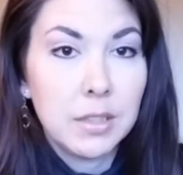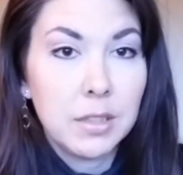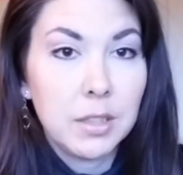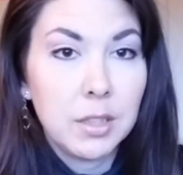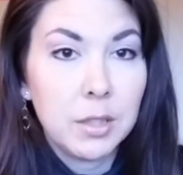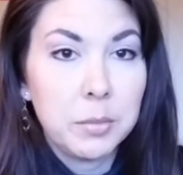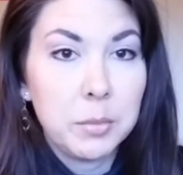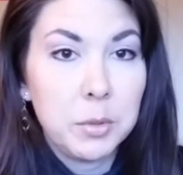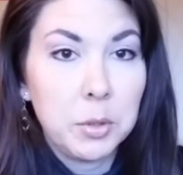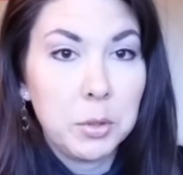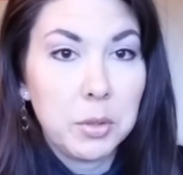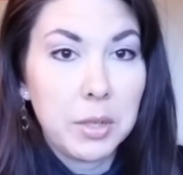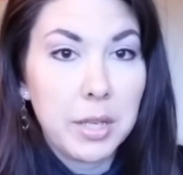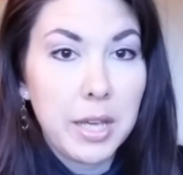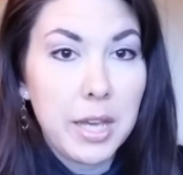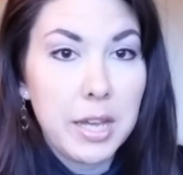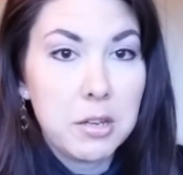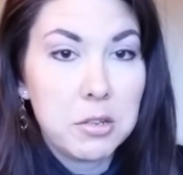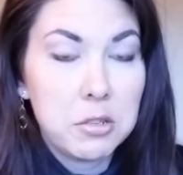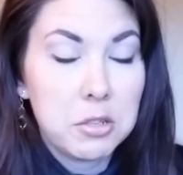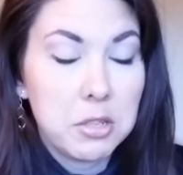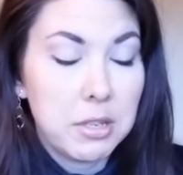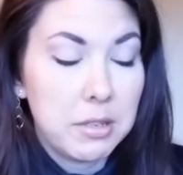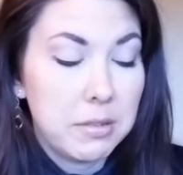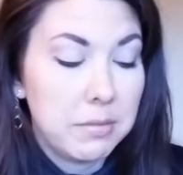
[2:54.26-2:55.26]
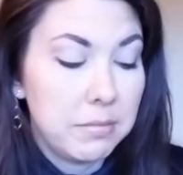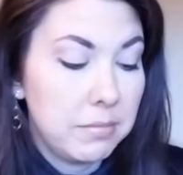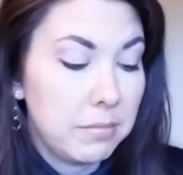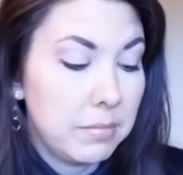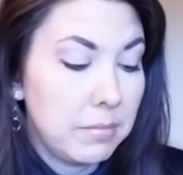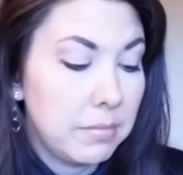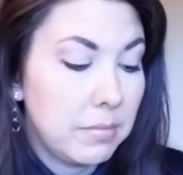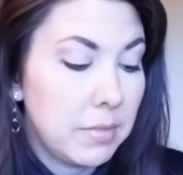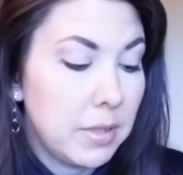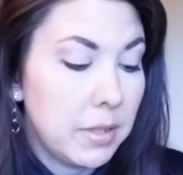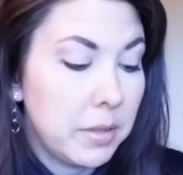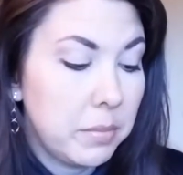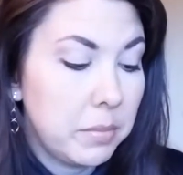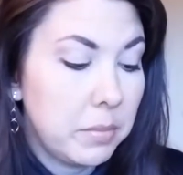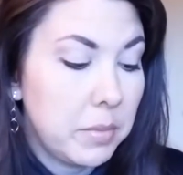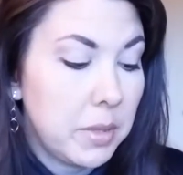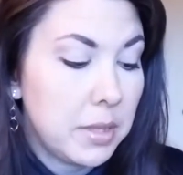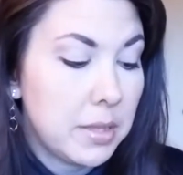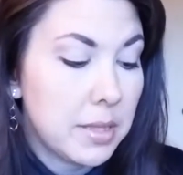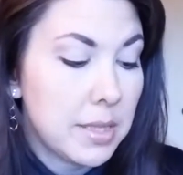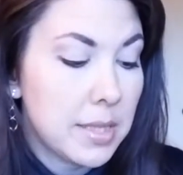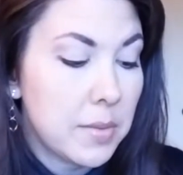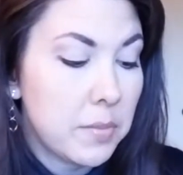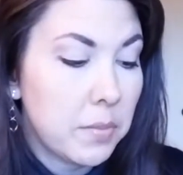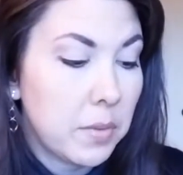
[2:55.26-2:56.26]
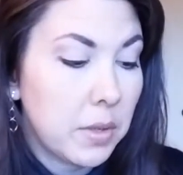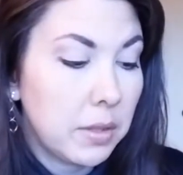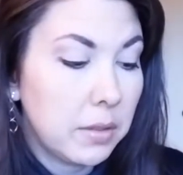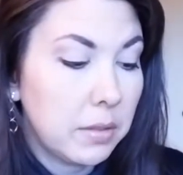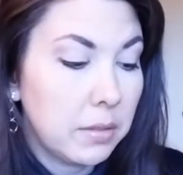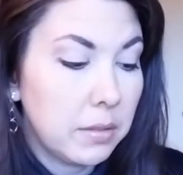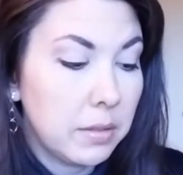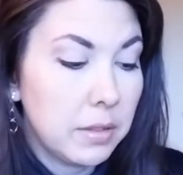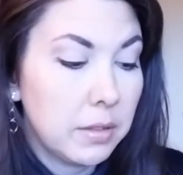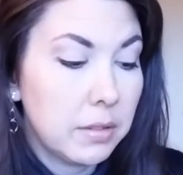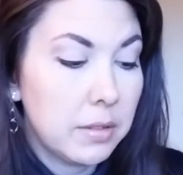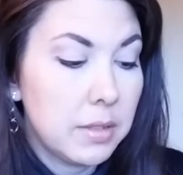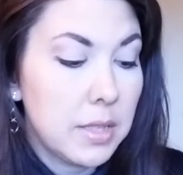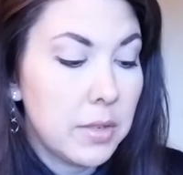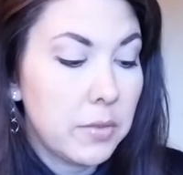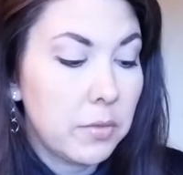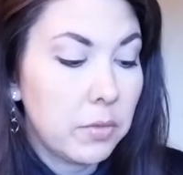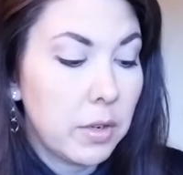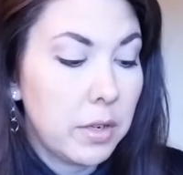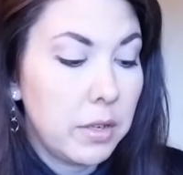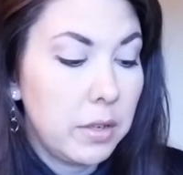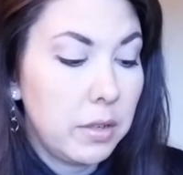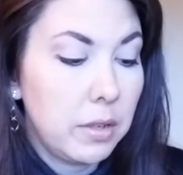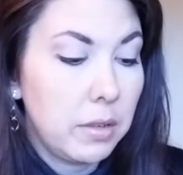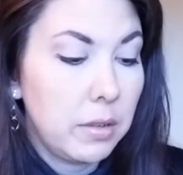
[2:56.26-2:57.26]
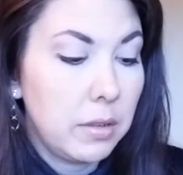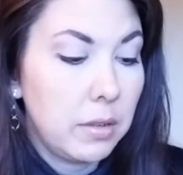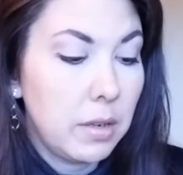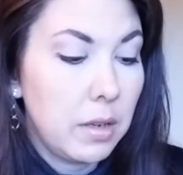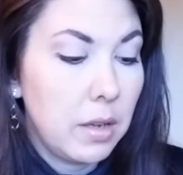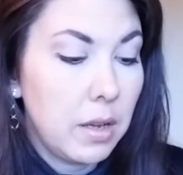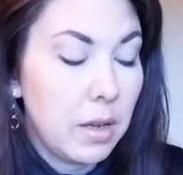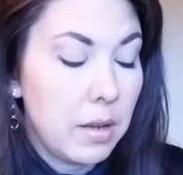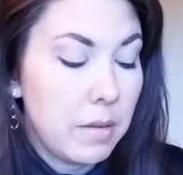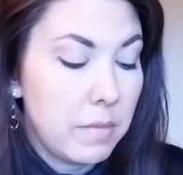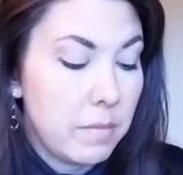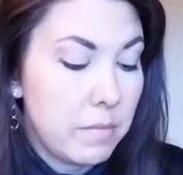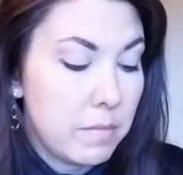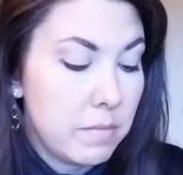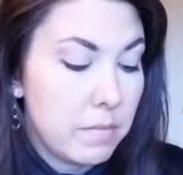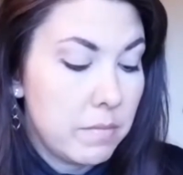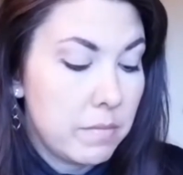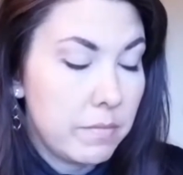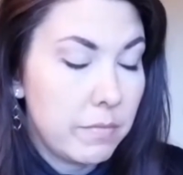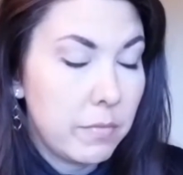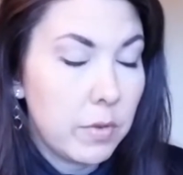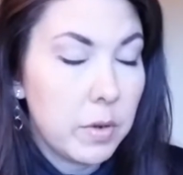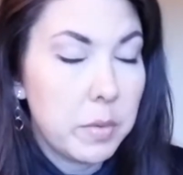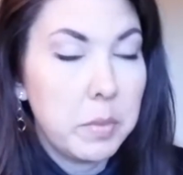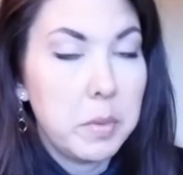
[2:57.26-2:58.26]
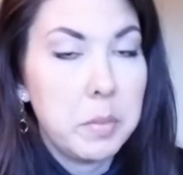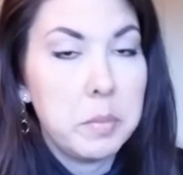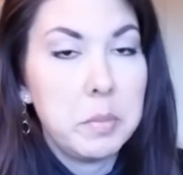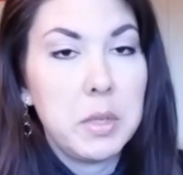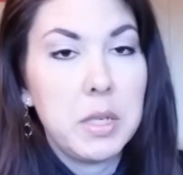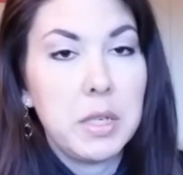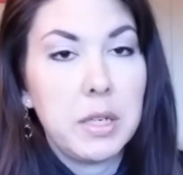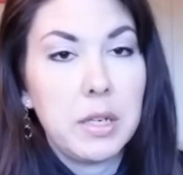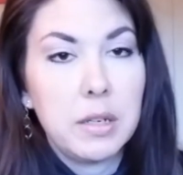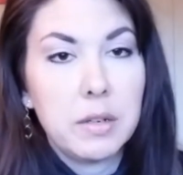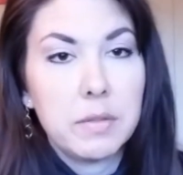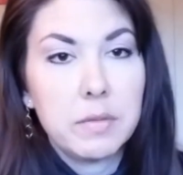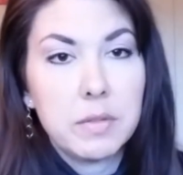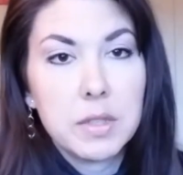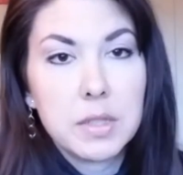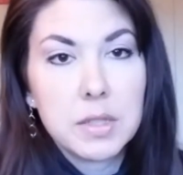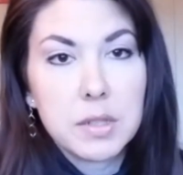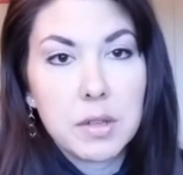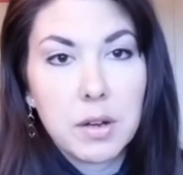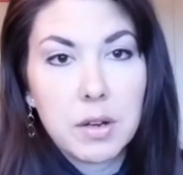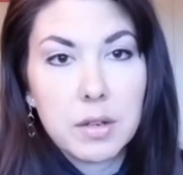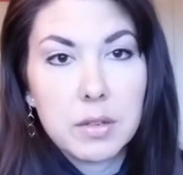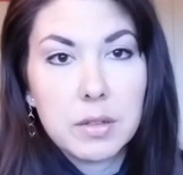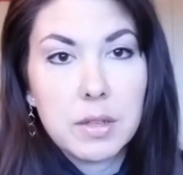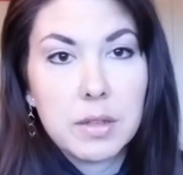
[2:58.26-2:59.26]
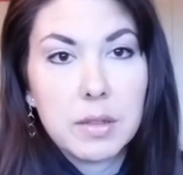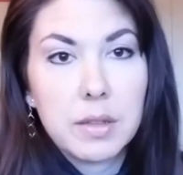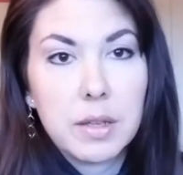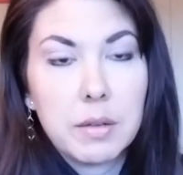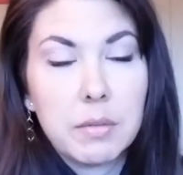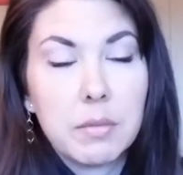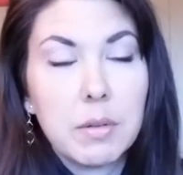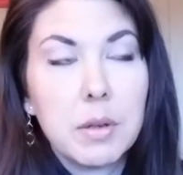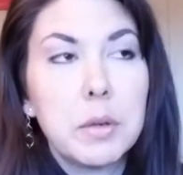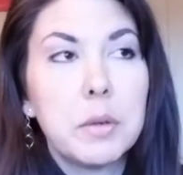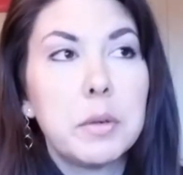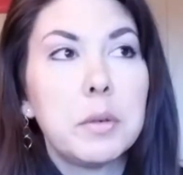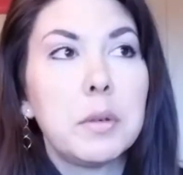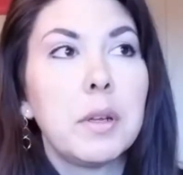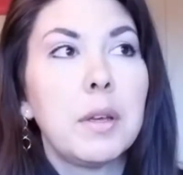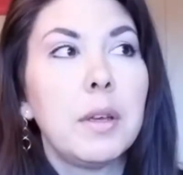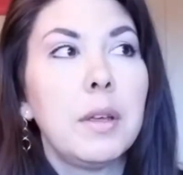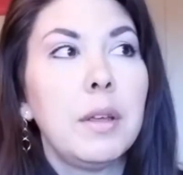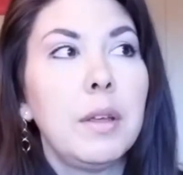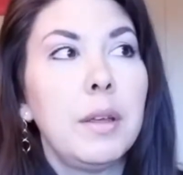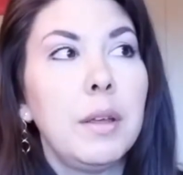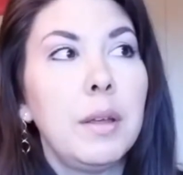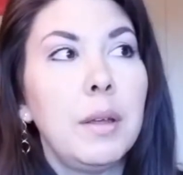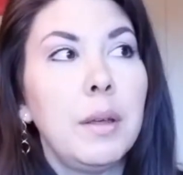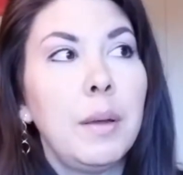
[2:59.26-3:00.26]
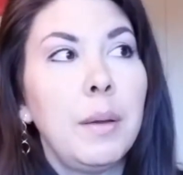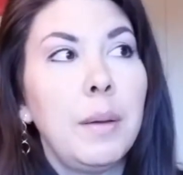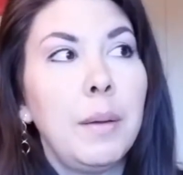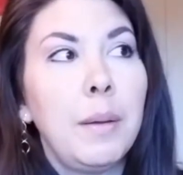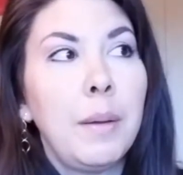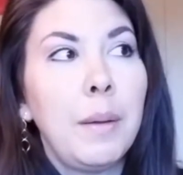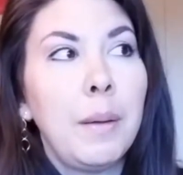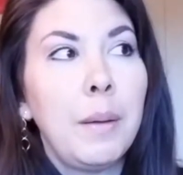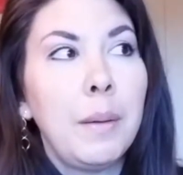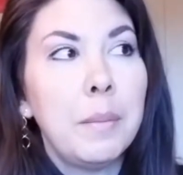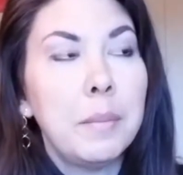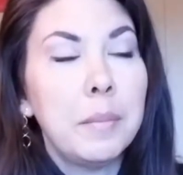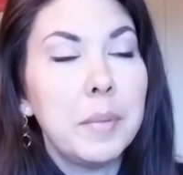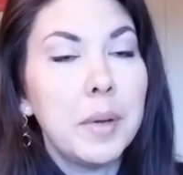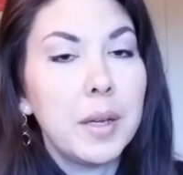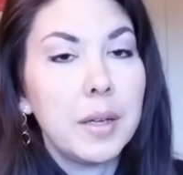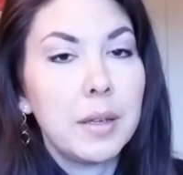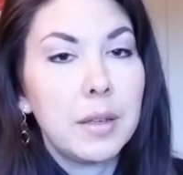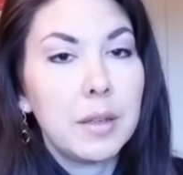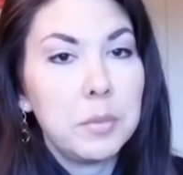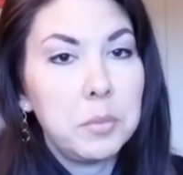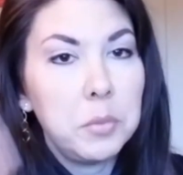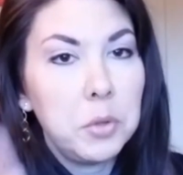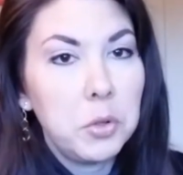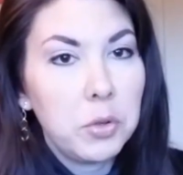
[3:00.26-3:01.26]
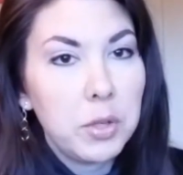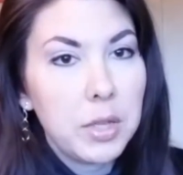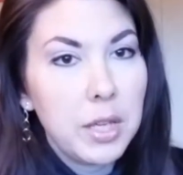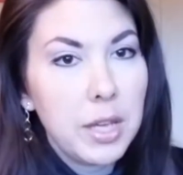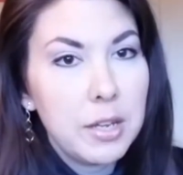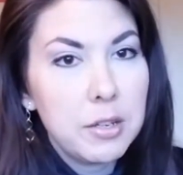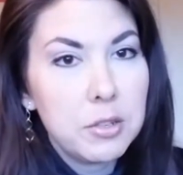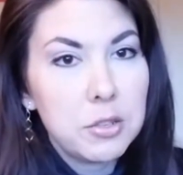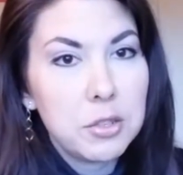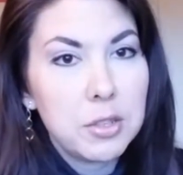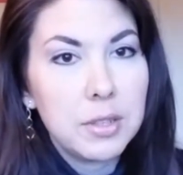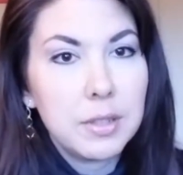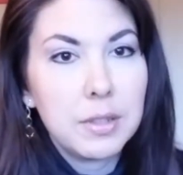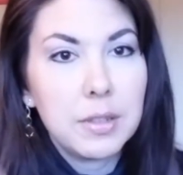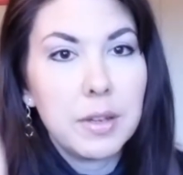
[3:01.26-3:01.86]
communication. It means something a little different from the meaning of this card that they wrote. But communication